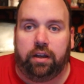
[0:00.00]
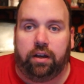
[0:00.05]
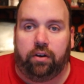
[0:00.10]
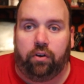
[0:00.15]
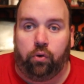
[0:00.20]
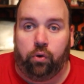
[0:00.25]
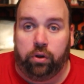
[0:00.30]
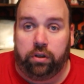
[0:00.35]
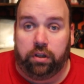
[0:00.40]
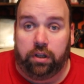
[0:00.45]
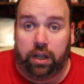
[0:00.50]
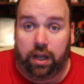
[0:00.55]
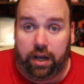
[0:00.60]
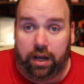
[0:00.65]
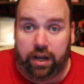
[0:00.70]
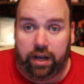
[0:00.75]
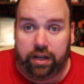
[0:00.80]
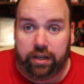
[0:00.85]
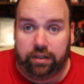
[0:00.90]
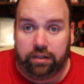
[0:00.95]

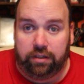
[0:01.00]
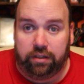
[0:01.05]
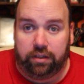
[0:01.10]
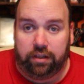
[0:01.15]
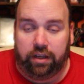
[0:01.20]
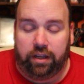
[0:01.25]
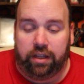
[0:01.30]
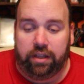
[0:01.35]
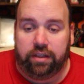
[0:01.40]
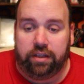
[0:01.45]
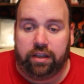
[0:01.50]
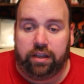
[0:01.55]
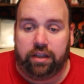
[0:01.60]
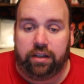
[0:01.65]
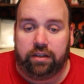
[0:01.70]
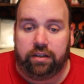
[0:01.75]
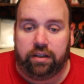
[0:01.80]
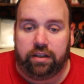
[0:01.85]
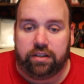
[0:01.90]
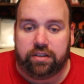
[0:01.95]
online, and
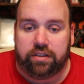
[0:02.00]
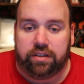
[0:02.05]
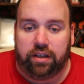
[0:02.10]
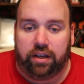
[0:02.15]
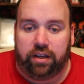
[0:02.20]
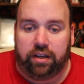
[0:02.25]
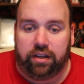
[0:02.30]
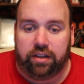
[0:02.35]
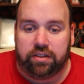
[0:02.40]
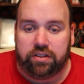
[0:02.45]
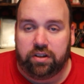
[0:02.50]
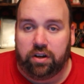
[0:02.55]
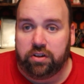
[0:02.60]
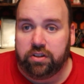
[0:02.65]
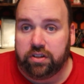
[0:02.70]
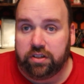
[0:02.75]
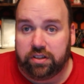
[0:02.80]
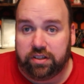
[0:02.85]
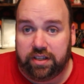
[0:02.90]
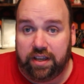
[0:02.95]
then it
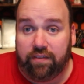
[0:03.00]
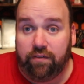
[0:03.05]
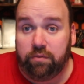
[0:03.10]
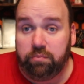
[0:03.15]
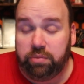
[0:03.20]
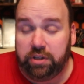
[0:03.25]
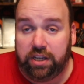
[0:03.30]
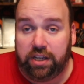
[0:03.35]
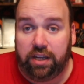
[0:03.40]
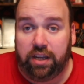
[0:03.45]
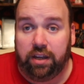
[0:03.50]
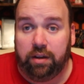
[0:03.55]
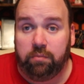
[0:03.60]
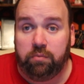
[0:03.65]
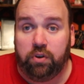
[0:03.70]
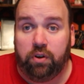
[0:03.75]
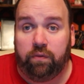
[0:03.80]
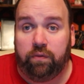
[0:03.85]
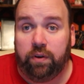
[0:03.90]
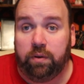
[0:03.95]
starts at 7
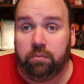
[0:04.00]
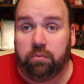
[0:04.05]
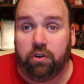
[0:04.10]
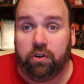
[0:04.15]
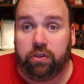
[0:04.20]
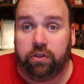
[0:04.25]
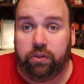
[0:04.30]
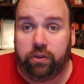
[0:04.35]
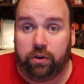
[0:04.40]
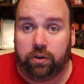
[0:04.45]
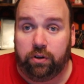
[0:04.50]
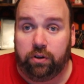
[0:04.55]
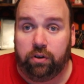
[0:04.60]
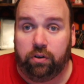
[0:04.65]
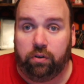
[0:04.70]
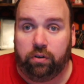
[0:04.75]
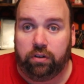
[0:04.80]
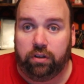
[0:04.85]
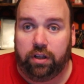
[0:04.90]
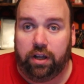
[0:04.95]
p.m. November 3rd
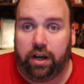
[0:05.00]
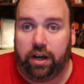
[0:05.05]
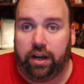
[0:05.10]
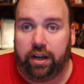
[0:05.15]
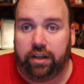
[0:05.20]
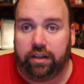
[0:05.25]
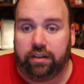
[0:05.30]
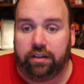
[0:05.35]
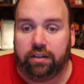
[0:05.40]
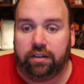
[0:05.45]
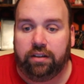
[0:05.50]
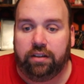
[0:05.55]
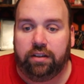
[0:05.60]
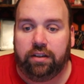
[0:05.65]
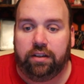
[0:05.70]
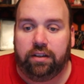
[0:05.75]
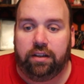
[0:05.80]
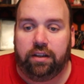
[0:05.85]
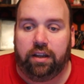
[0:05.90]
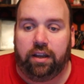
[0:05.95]
online,
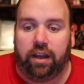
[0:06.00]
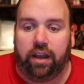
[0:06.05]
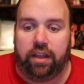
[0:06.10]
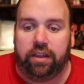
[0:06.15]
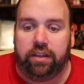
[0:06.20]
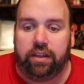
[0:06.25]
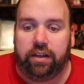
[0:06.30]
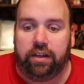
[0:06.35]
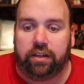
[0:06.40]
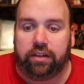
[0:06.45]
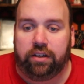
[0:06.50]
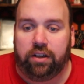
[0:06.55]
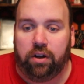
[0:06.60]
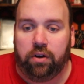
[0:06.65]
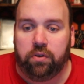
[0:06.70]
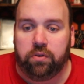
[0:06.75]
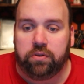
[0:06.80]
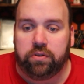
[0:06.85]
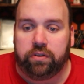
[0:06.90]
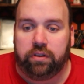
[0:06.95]
and then it
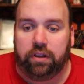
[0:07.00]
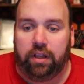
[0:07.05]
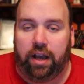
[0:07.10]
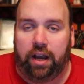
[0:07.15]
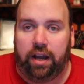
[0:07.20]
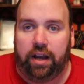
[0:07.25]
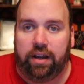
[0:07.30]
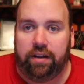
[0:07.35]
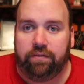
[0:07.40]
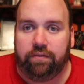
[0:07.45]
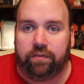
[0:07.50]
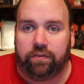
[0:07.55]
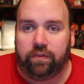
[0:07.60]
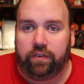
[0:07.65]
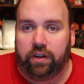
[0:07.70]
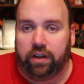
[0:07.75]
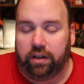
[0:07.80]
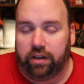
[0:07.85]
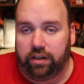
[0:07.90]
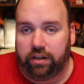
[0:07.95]
goes live
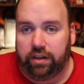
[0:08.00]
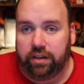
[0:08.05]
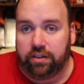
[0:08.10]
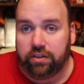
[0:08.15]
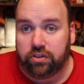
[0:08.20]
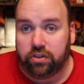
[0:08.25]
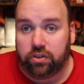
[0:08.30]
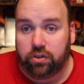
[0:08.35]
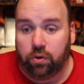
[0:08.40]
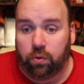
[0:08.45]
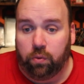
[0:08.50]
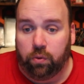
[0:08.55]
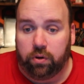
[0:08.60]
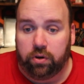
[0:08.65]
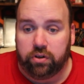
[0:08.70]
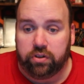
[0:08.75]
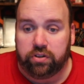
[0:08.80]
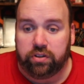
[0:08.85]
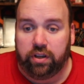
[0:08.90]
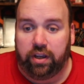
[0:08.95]
in
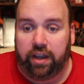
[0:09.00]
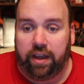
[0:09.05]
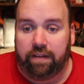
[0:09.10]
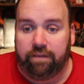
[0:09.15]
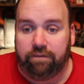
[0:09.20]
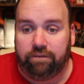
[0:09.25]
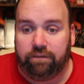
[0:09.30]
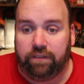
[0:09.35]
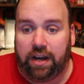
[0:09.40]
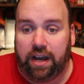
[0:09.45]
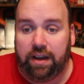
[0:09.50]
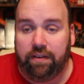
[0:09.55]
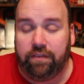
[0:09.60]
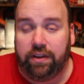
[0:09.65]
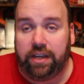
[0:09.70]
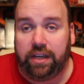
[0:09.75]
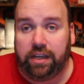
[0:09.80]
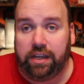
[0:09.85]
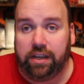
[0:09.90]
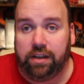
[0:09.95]
stores at 5
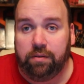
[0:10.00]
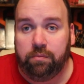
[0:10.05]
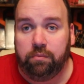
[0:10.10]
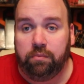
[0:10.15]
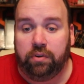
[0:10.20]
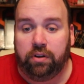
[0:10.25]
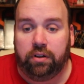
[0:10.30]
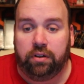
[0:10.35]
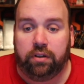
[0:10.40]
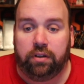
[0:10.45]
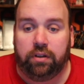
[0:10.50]
a.m.